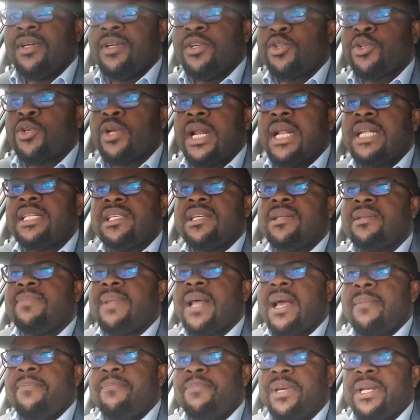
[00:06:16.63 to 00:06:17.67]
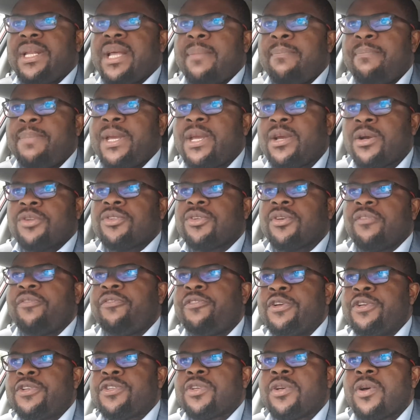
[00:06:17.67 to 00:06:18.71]
So let it be that because of
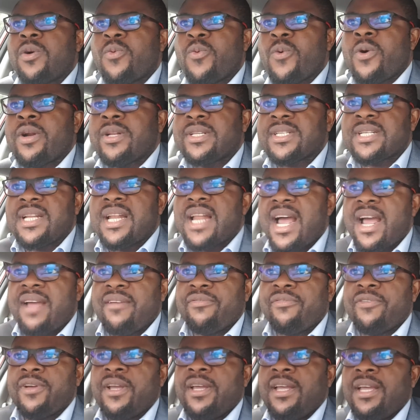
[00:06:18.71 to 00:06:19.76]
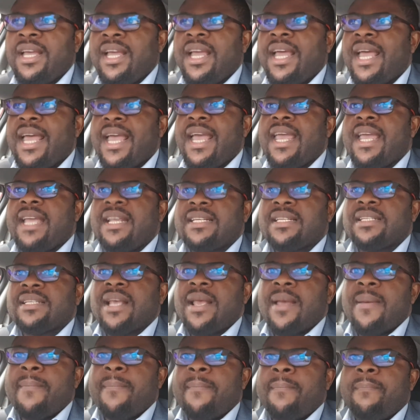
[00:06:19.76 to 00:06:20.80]
you, someone's life is
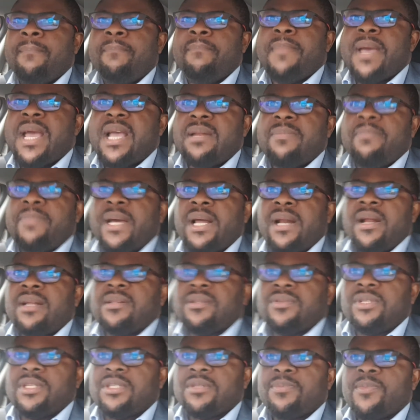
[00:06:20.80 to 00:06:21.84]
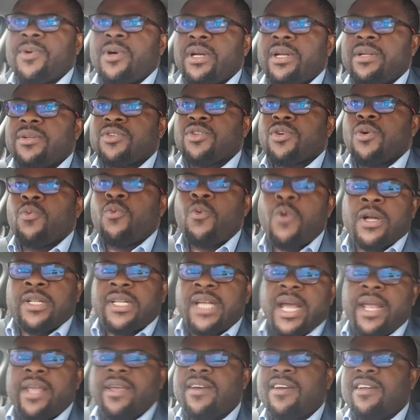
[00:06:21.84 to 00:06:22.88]
made better this morning. So what
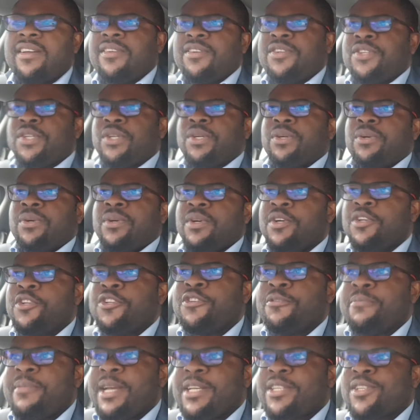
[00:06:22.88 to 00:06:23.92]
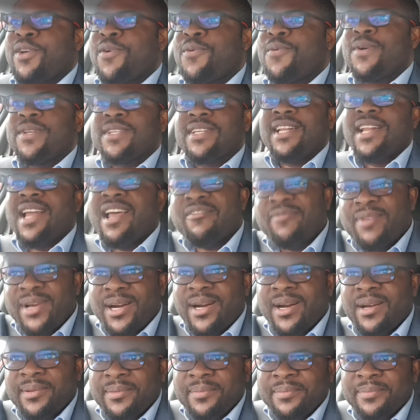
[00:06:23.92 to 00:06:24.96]
are you going to do to make someone's life better?